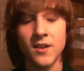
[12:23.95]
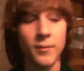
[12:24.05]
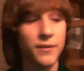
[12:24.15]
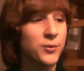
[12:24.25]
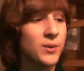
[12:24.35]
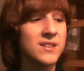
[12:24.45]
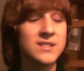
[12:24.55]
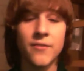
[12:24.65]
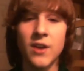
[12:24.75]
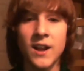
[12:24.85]
If you guys
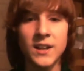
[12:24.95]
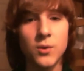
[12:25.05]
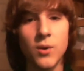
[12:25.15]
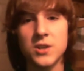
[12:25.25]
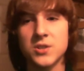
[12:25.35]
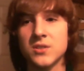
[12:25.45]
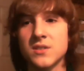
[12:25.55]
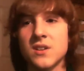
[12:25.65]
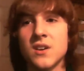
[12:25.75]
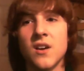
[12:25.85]
have any questions,